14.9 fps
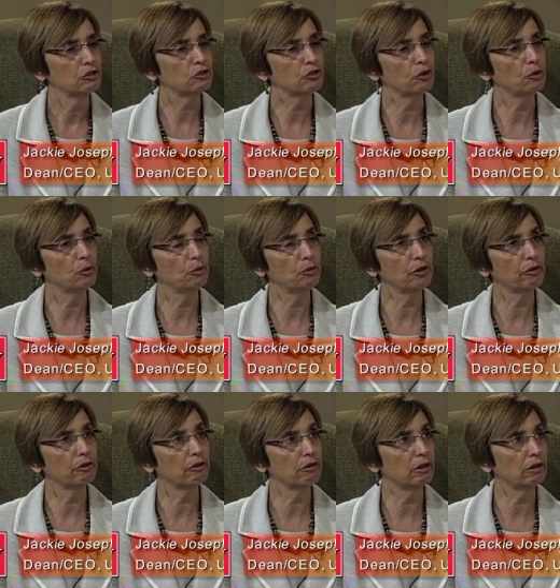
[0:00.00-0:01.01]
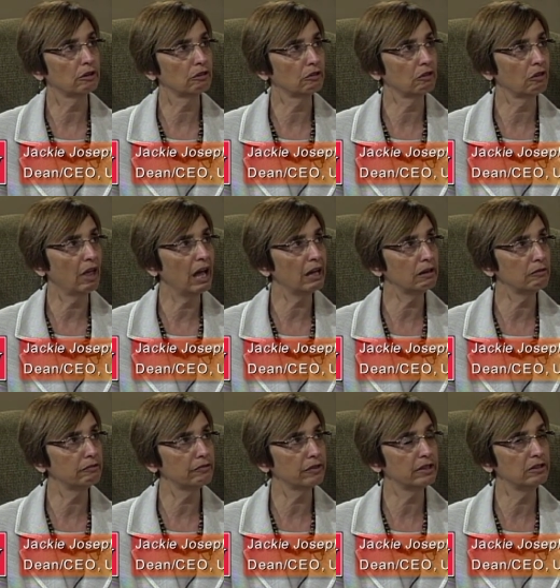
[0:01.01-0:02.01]
So there are a lot
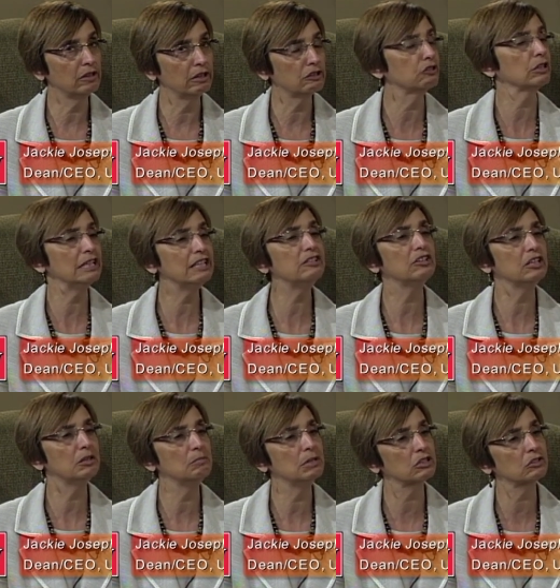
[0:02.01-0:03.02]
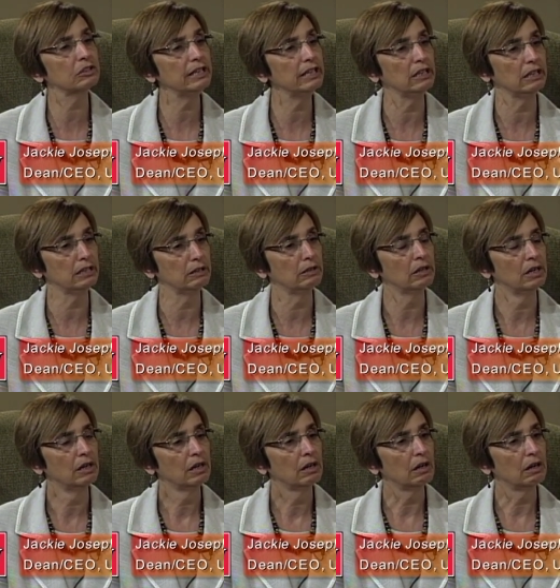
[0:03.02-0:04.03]
of things, it's easy to mislead mm.
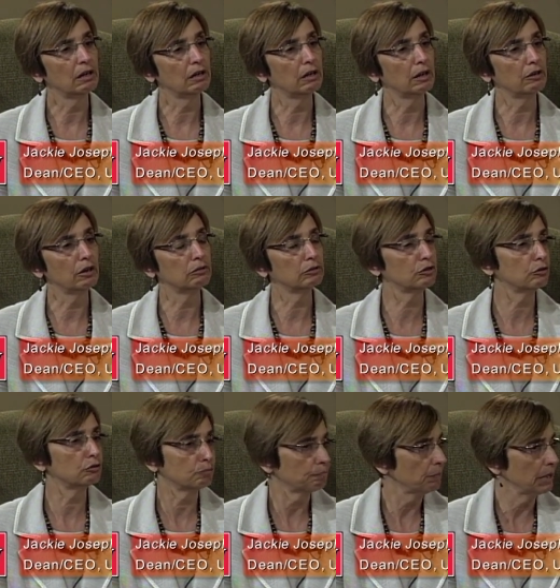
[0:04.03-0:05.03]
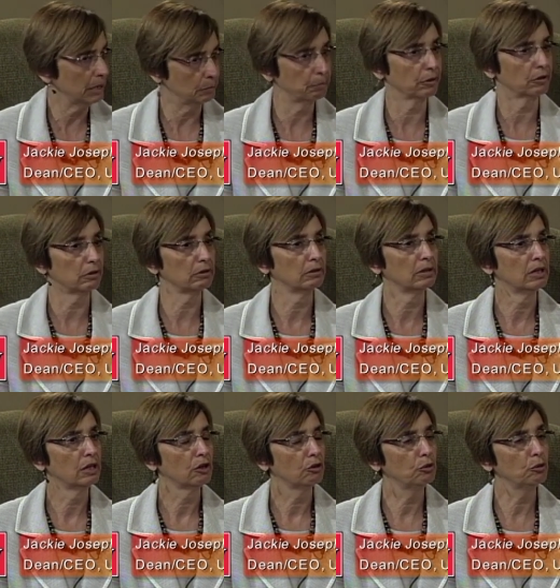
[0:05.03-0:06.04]
uh, people
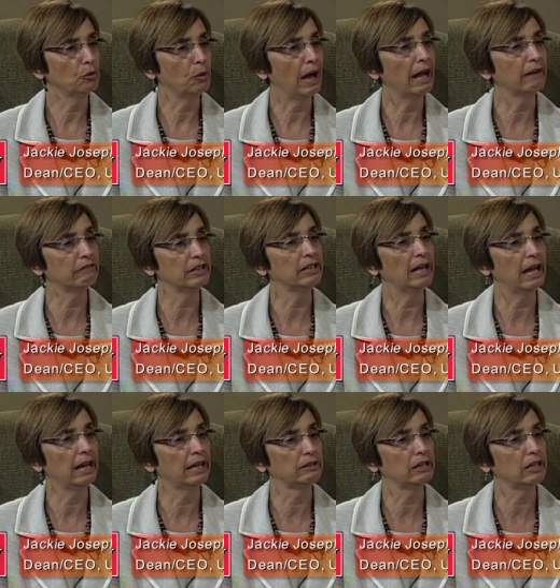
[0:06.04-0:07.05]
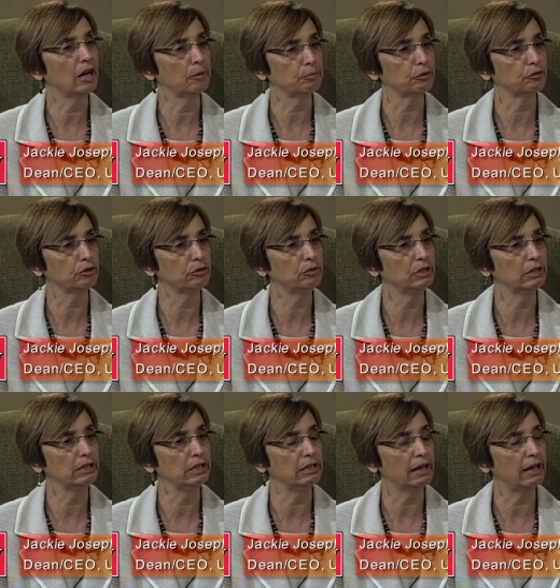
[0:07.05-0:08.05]
who haven't had the
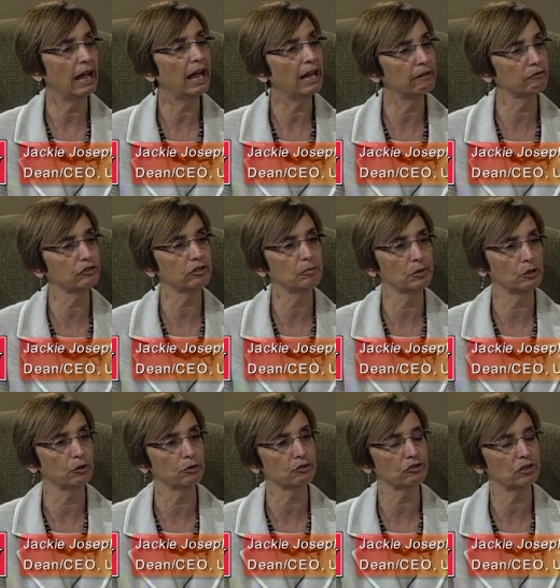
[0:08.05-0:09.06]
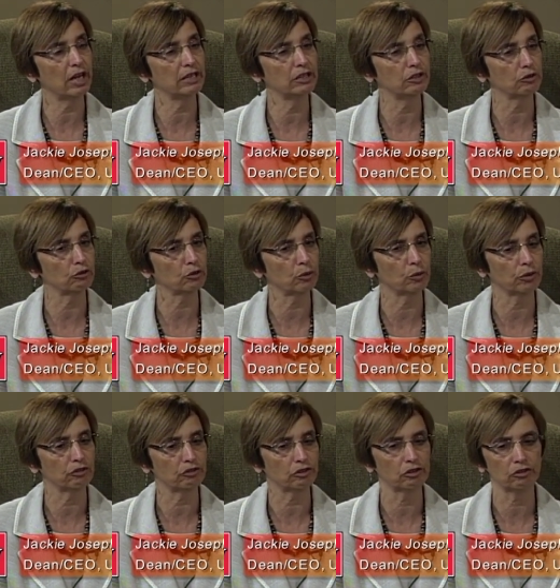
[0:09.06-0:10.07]
opportunity to have some of those science
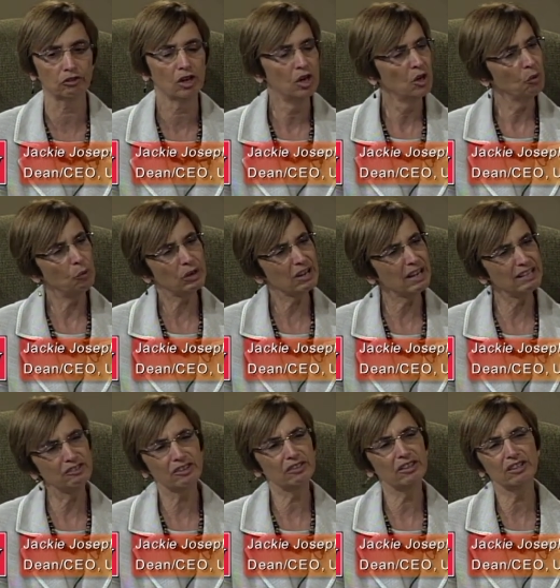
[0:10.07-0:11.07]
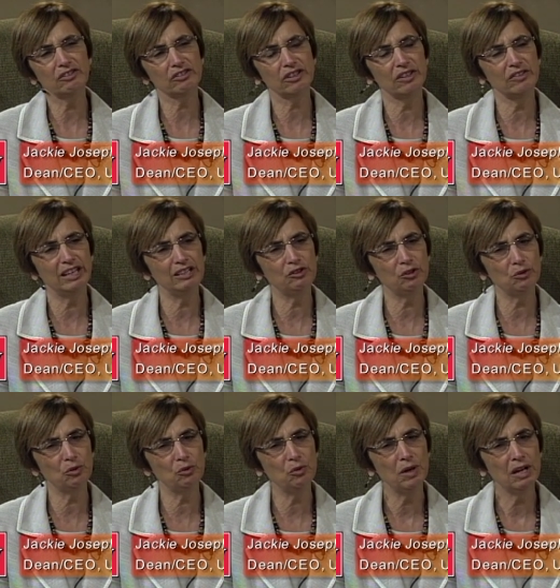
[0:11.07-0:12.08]
courses. What kinds of things can they
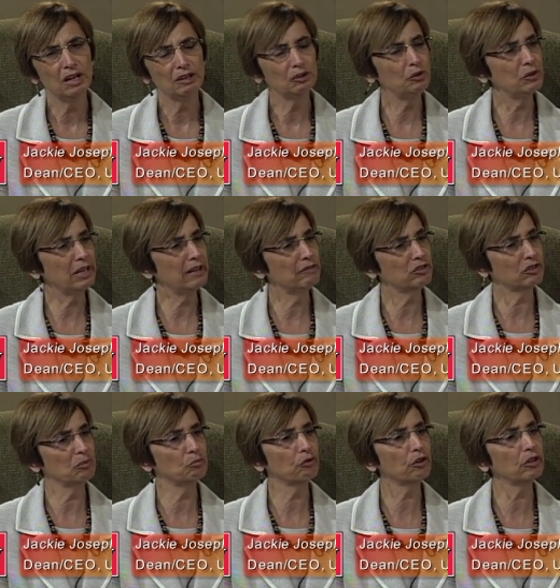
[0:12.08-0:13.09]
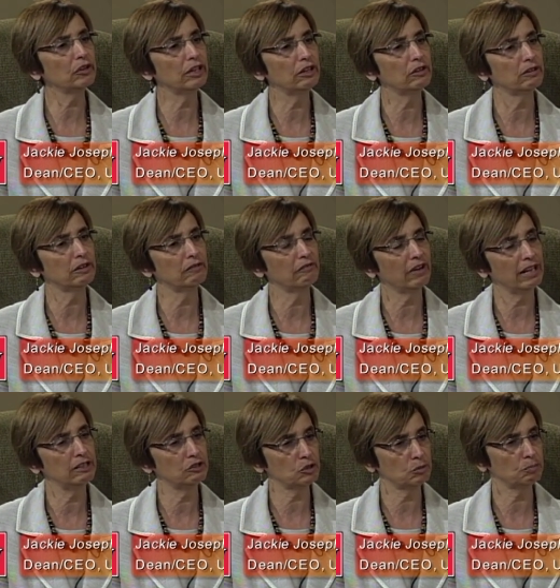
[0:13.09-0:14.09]
do? You gave some really good
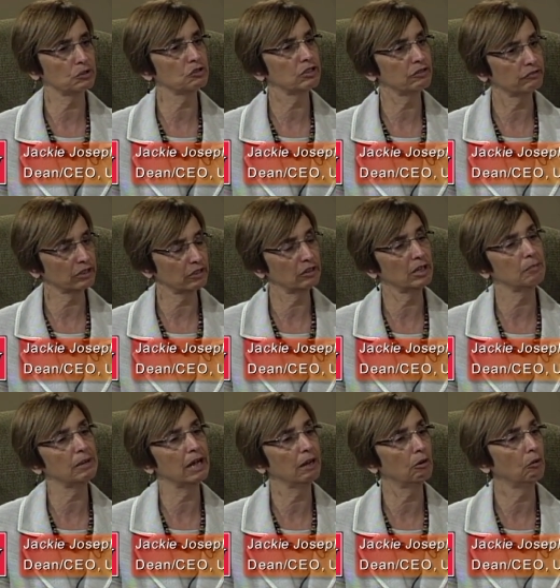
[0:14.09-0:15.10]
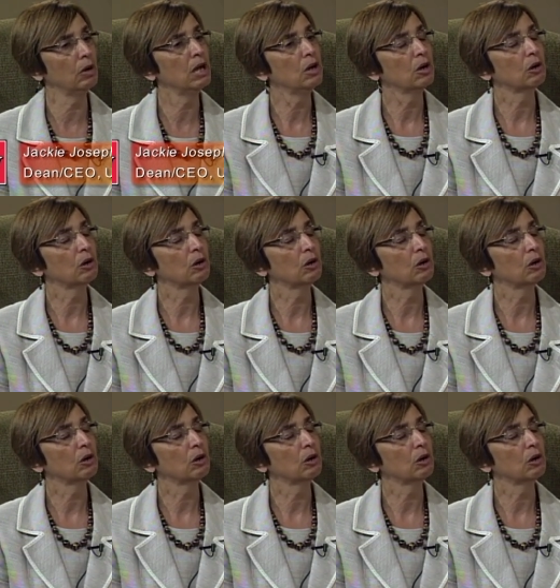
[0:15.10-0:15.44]
advice specifically about